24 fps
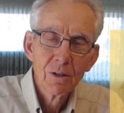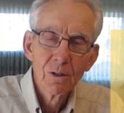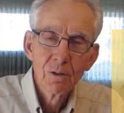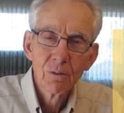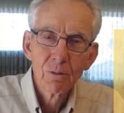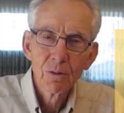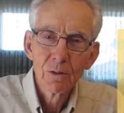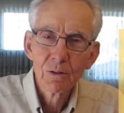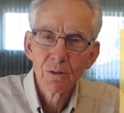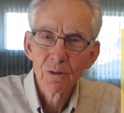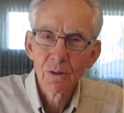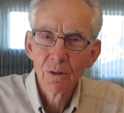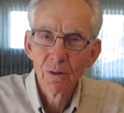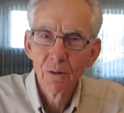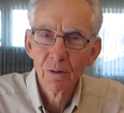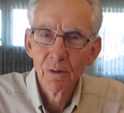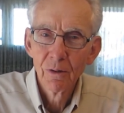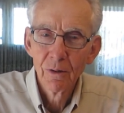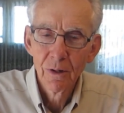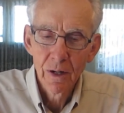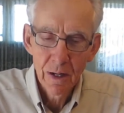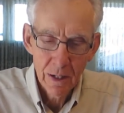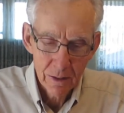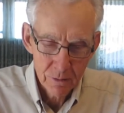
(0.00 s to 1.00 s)
which are
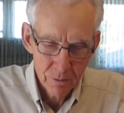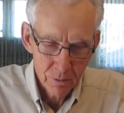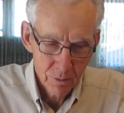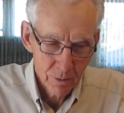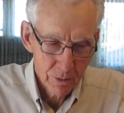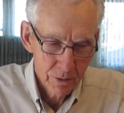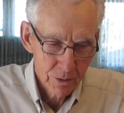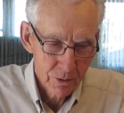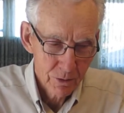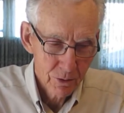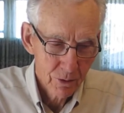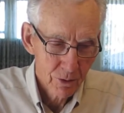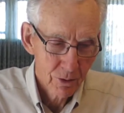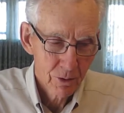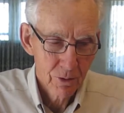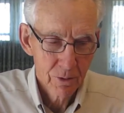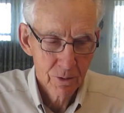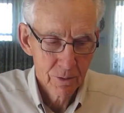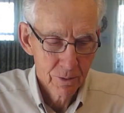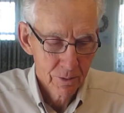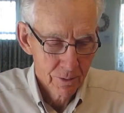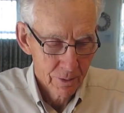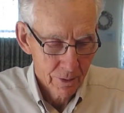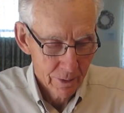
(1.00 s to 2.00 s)
naturally sugar,
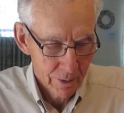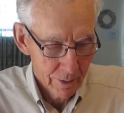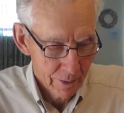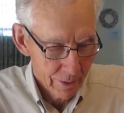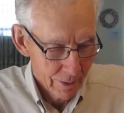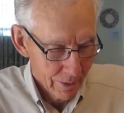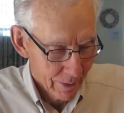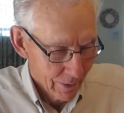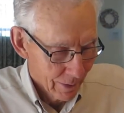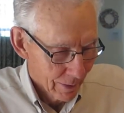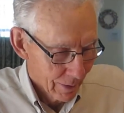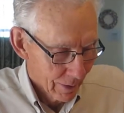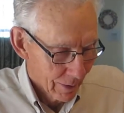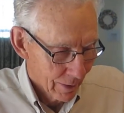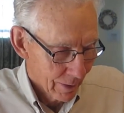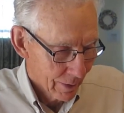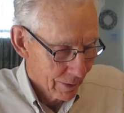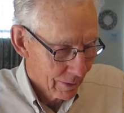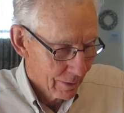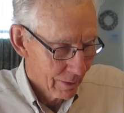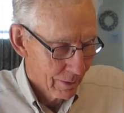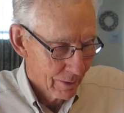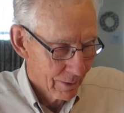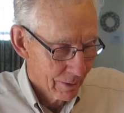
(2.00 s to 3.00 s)
and
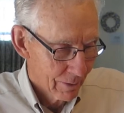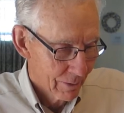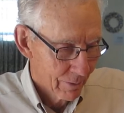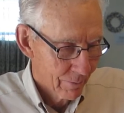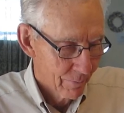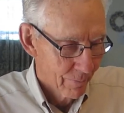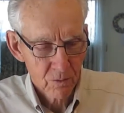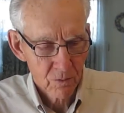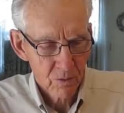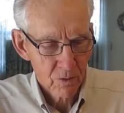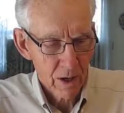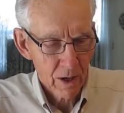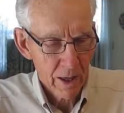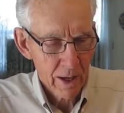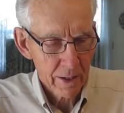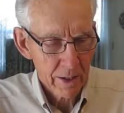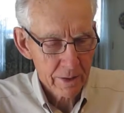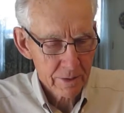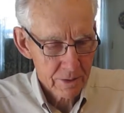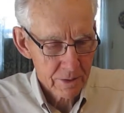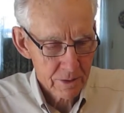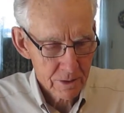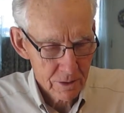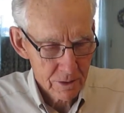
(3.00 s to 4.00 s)

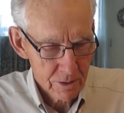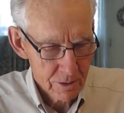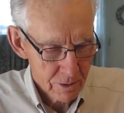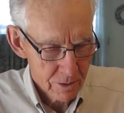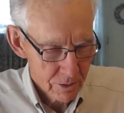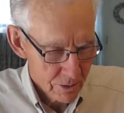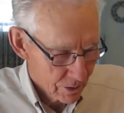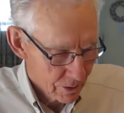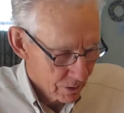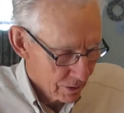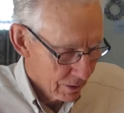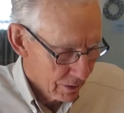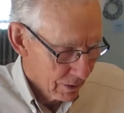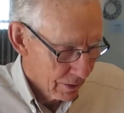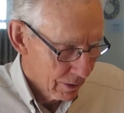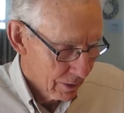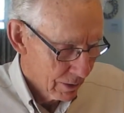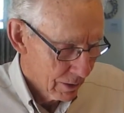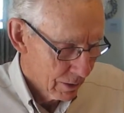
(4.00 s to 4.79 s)
flax seed,